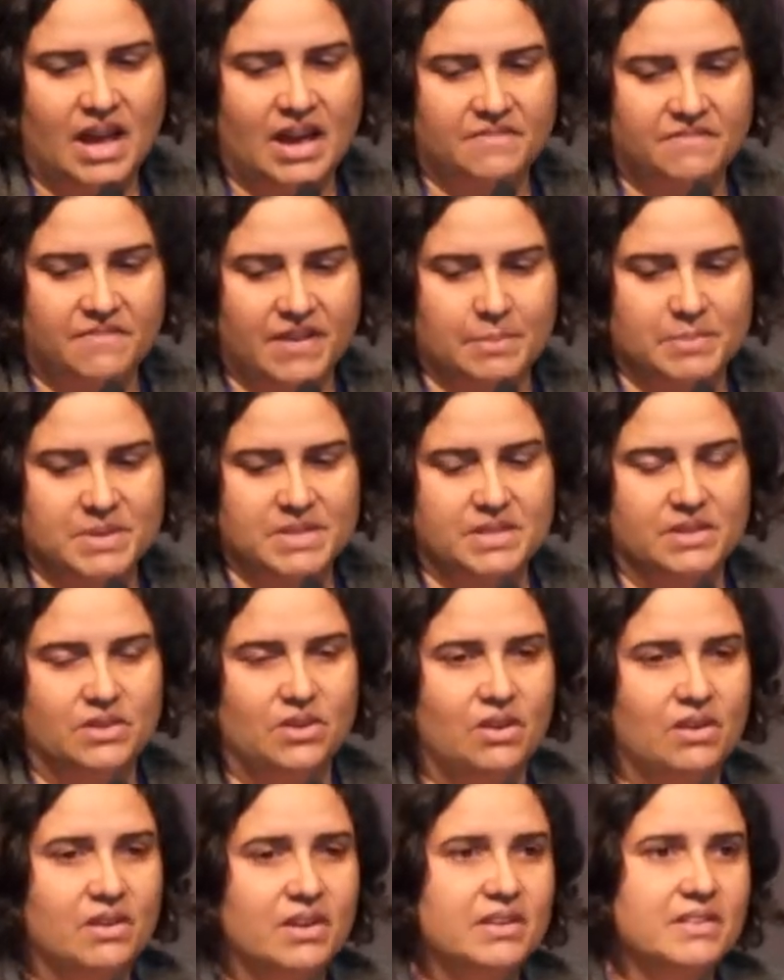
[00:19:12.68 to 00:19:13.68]
Our pharmacy
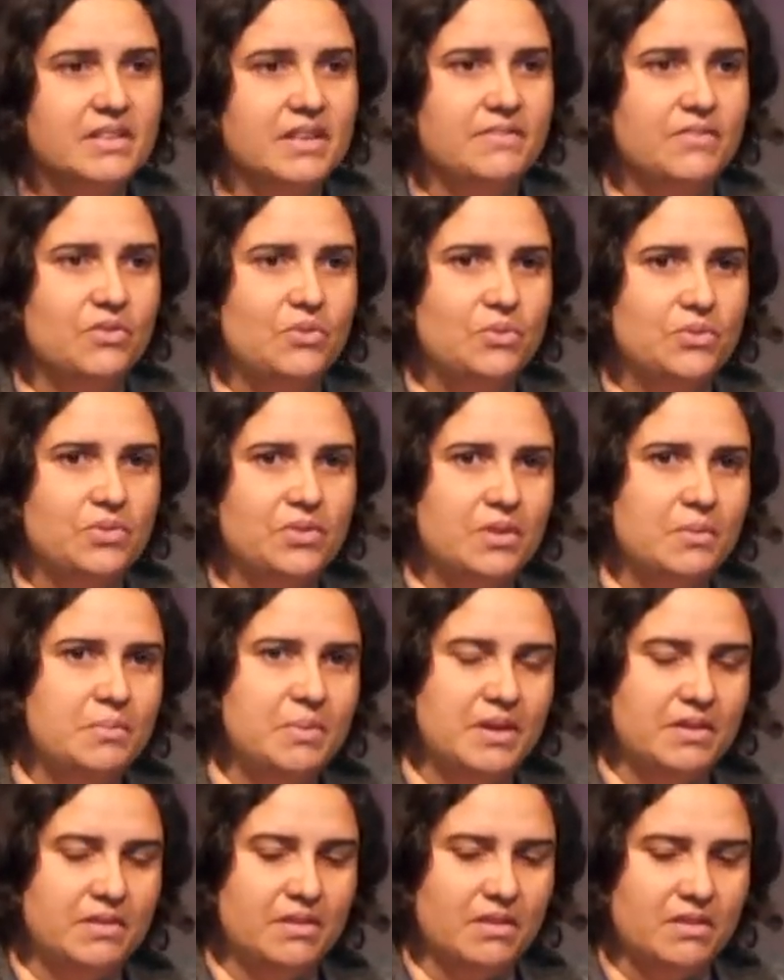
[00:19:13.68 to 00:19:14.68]
colleagues have also
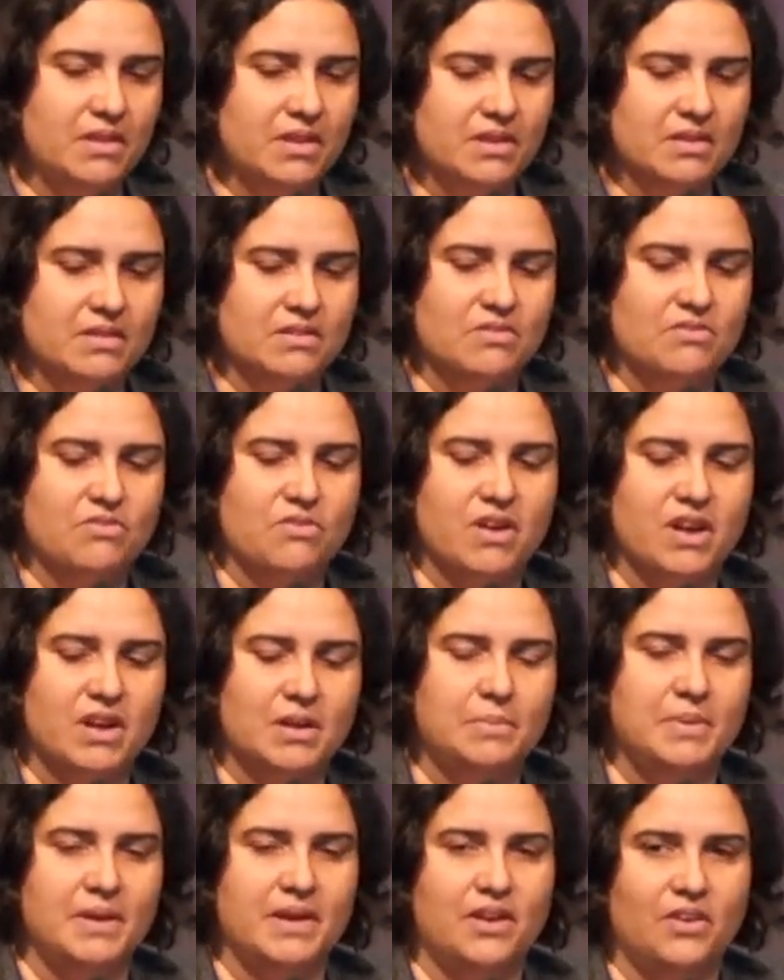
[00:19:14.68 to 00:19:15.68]
been
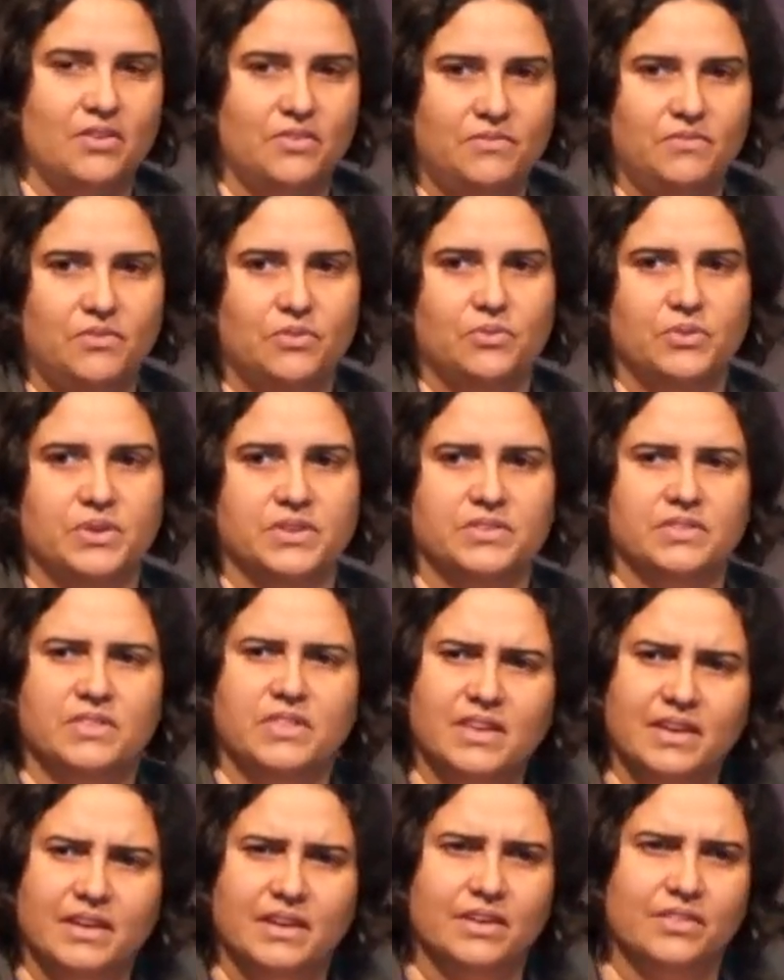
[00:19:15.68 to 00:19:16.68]
incredibly helpful in
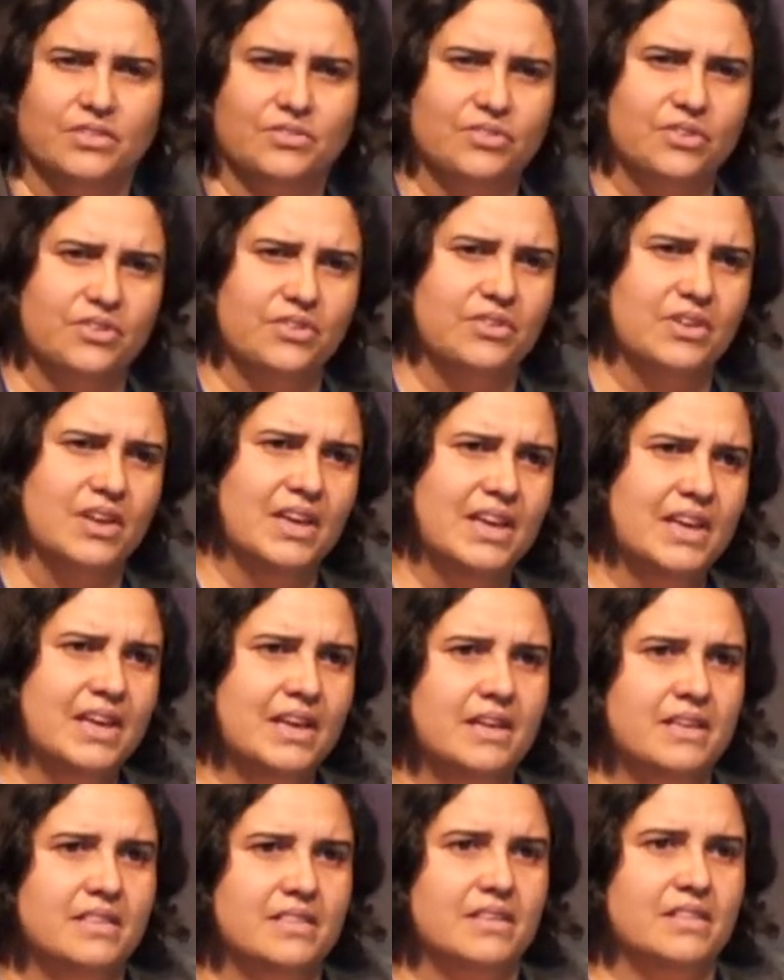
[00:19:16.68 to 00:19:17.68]
thinking through
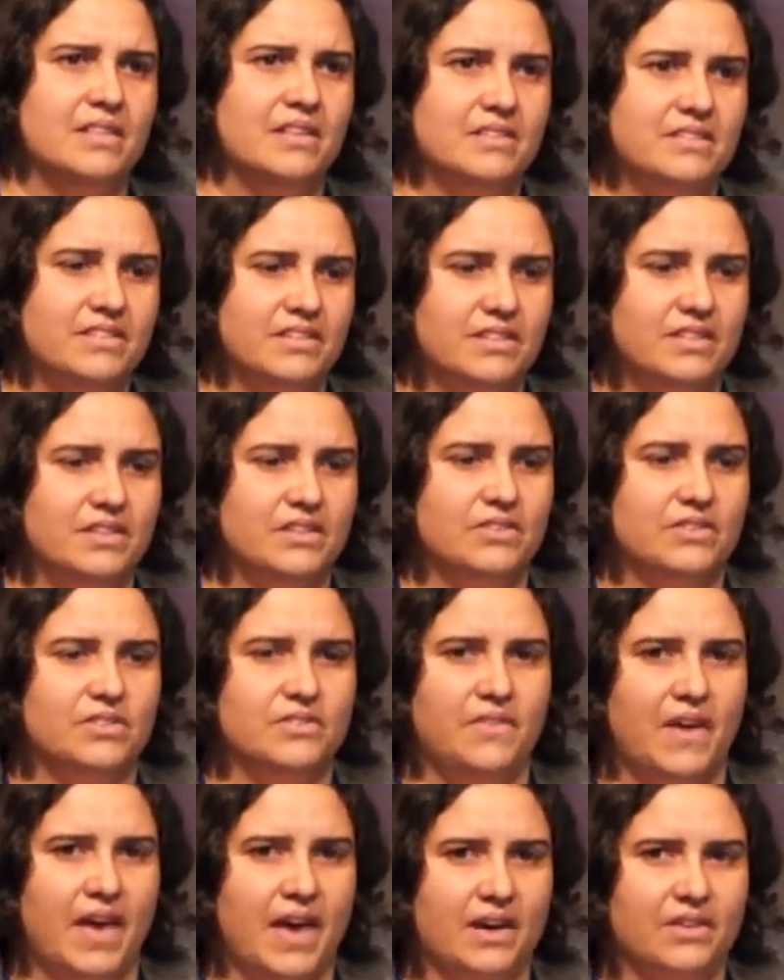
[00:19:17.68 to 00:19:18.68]
the
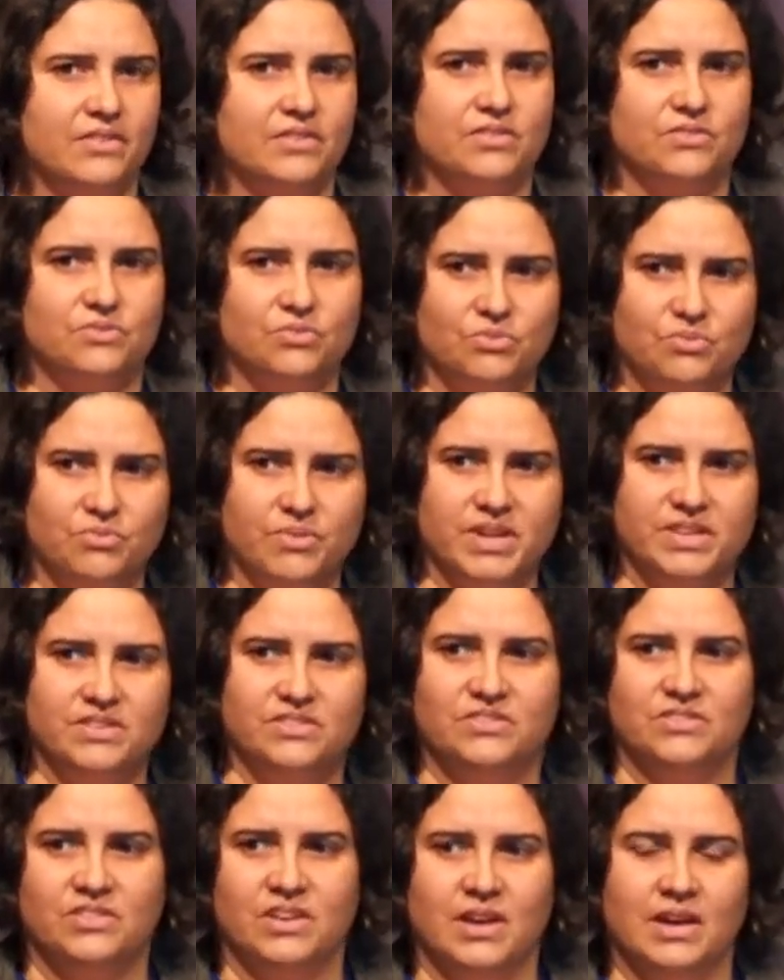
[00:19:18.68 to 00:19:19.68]
logistics of how
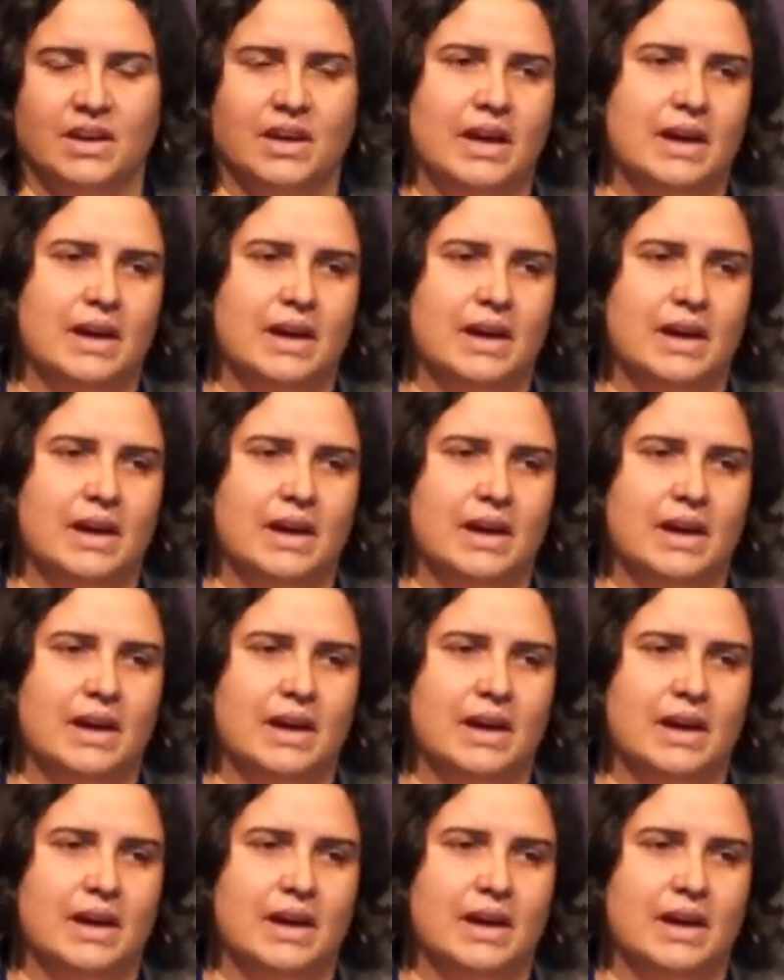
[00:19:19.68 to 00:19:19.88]
storage,